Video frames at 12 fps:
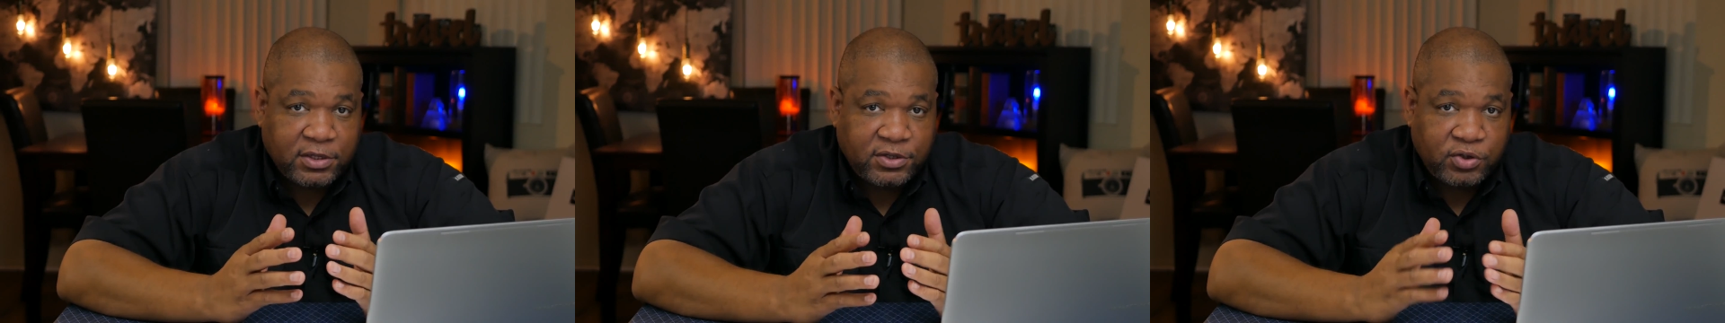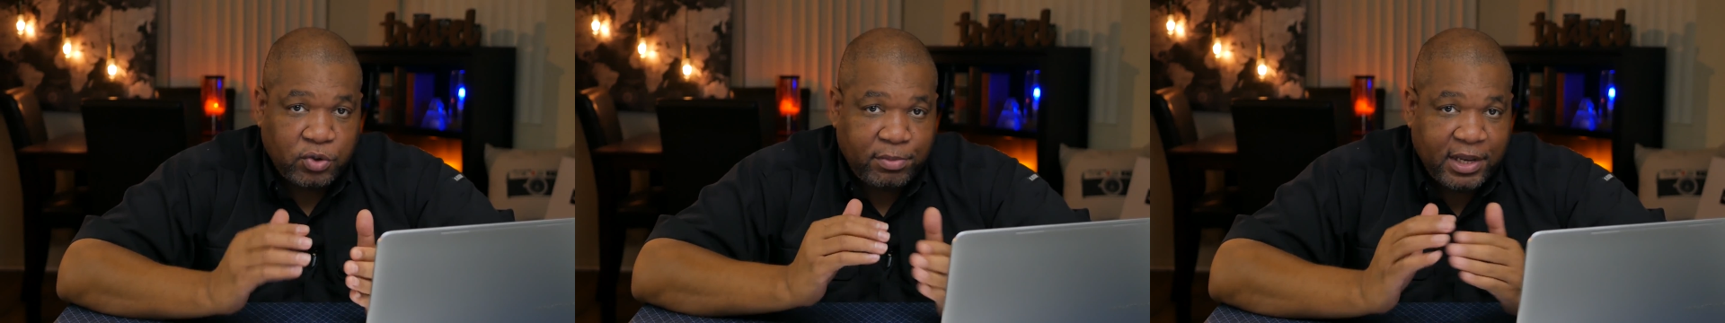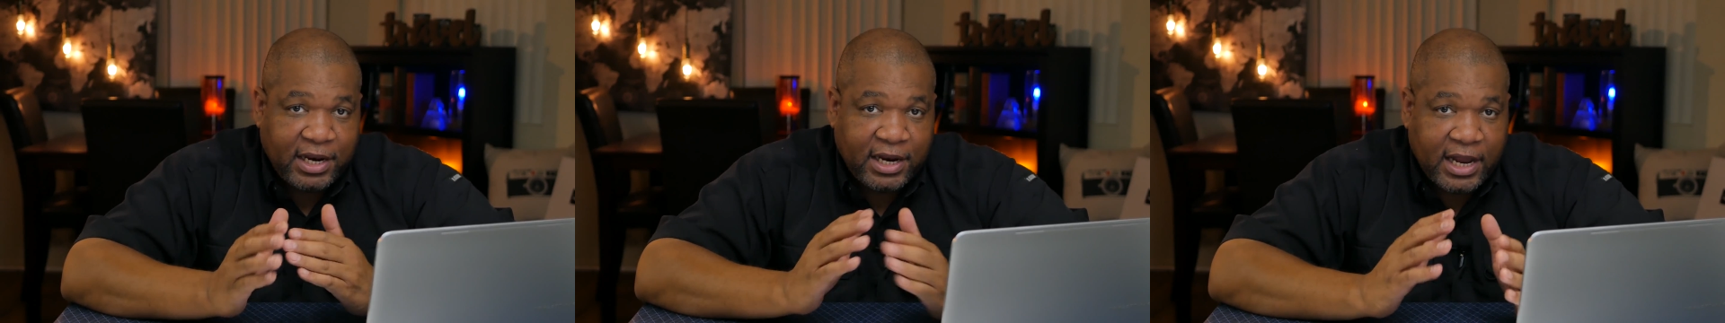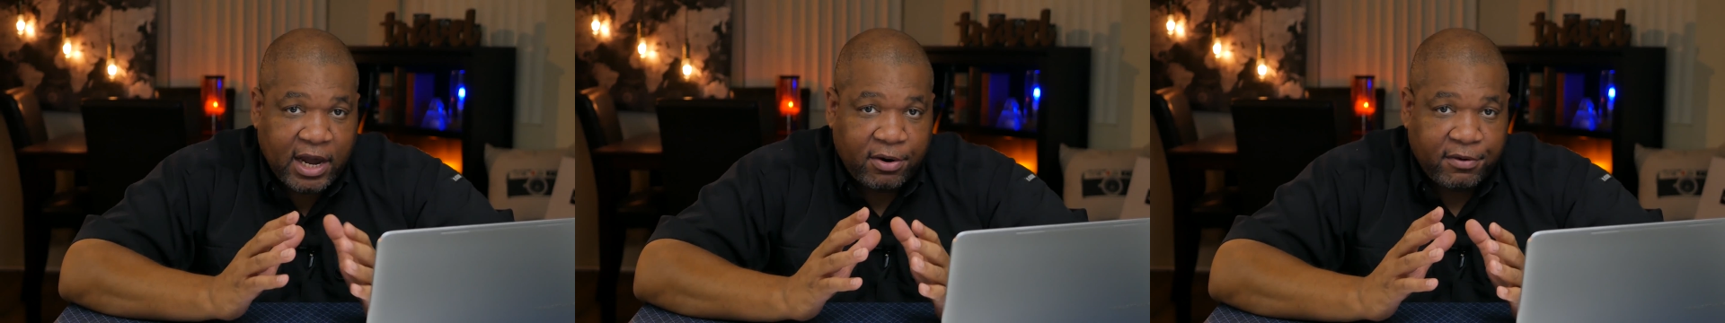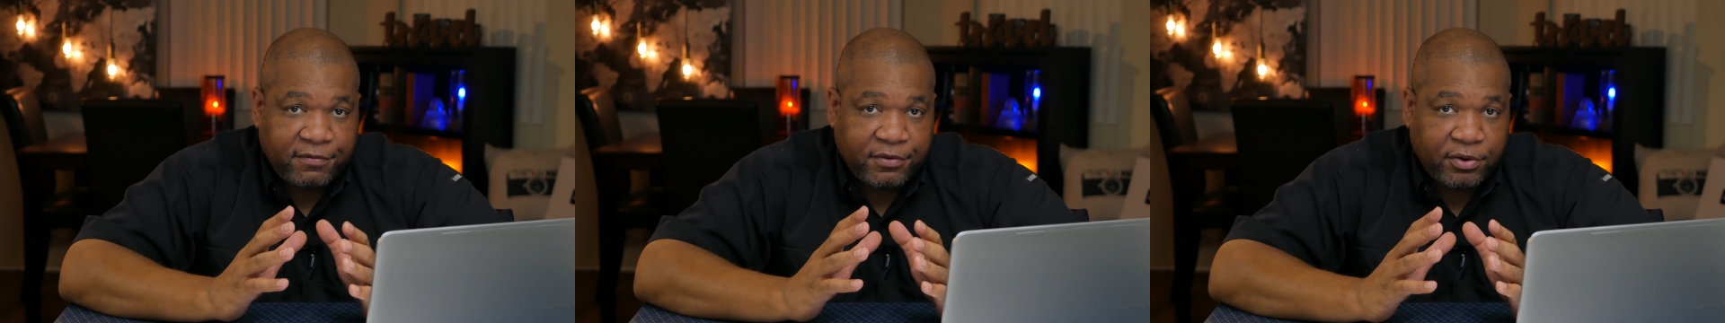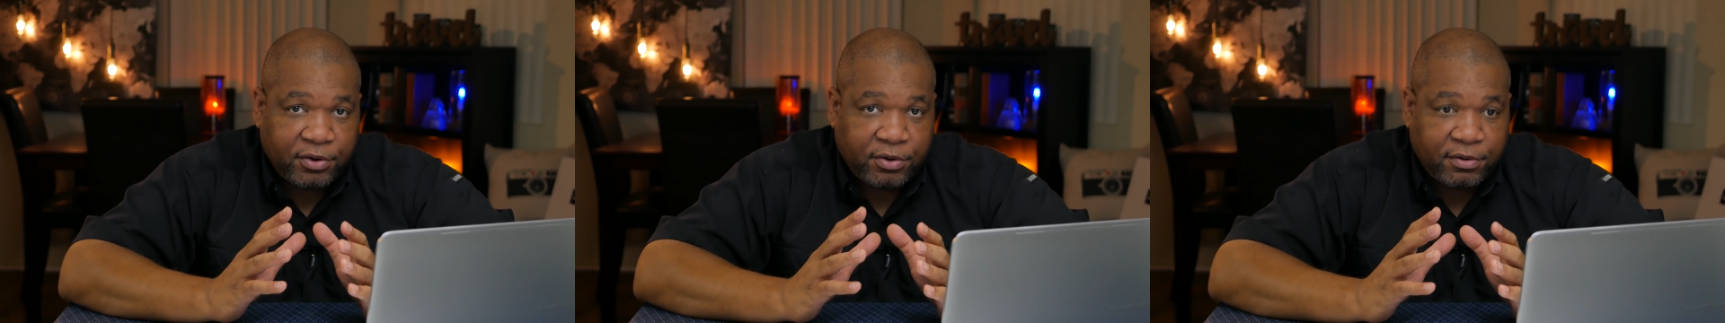zoom in and out of
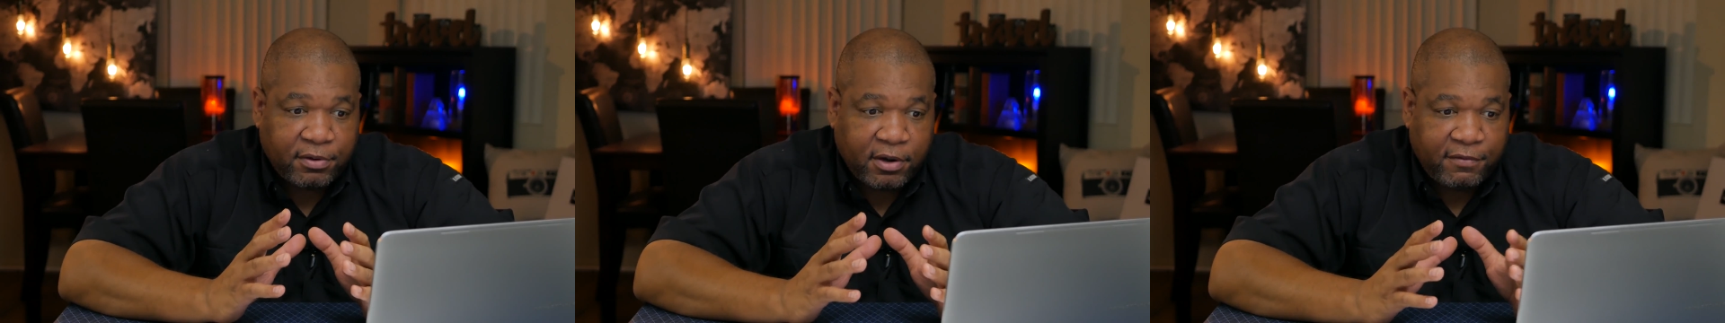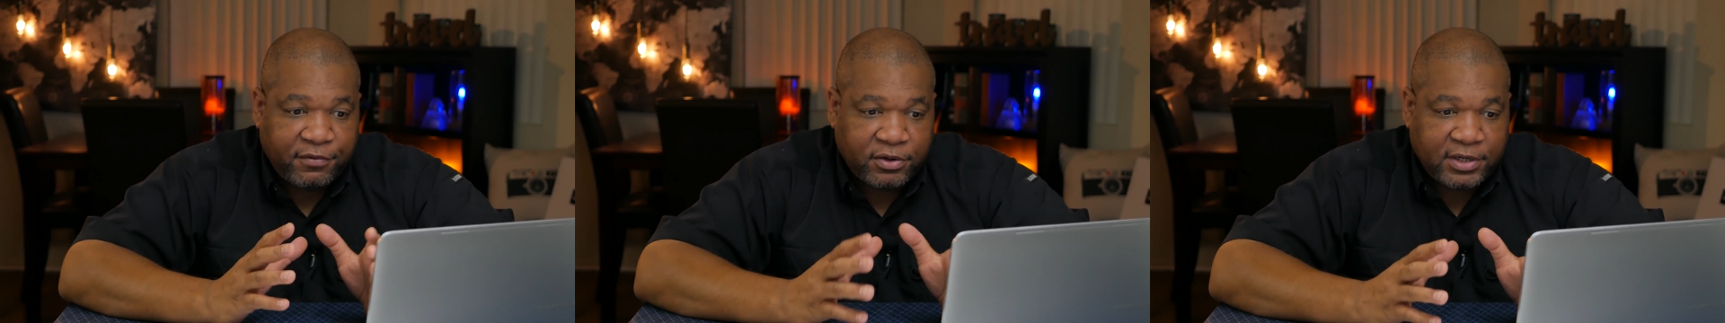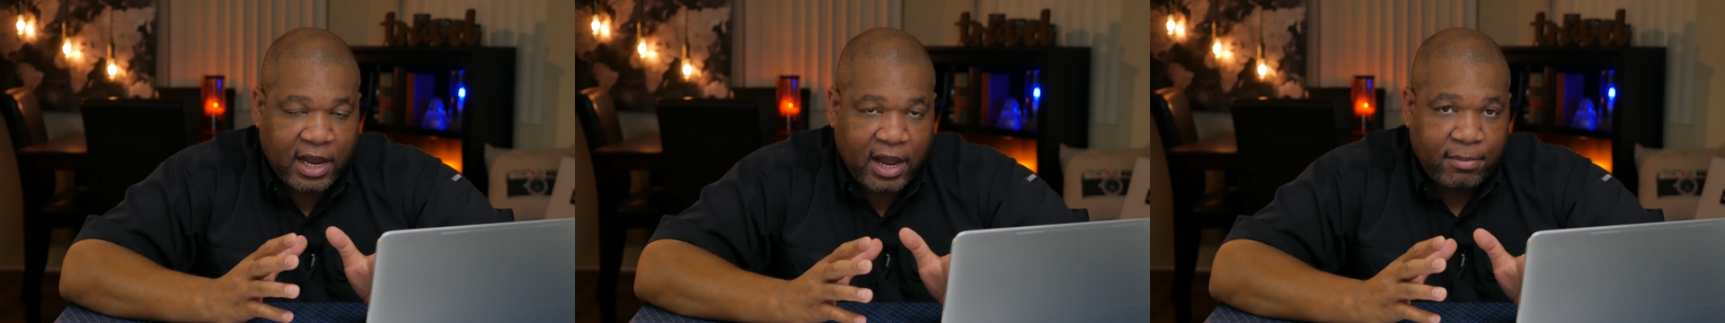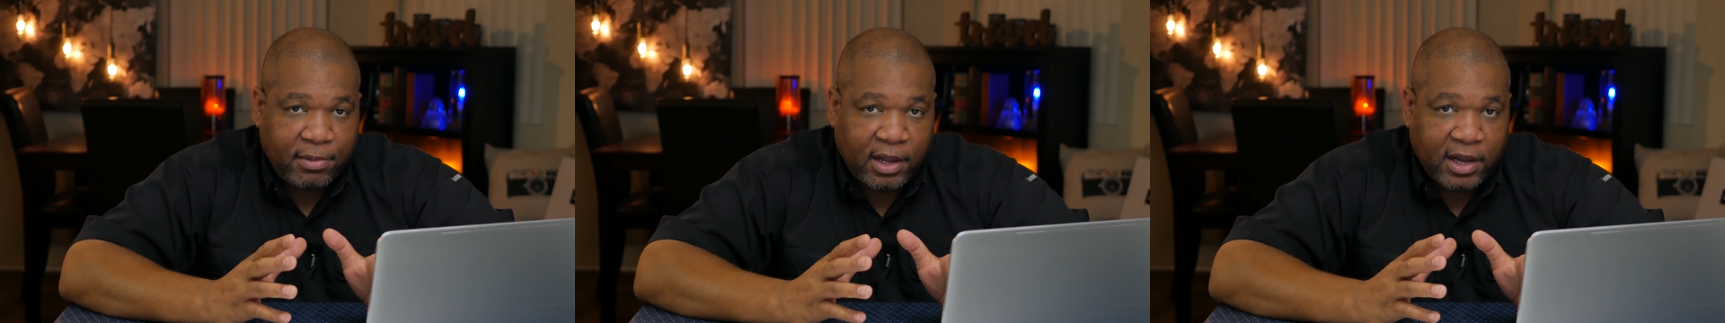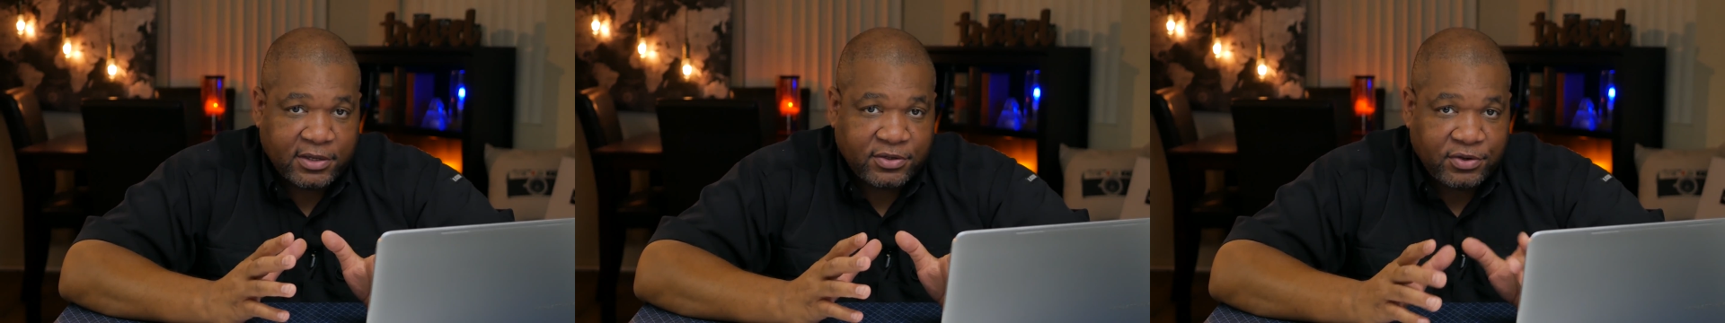your timeline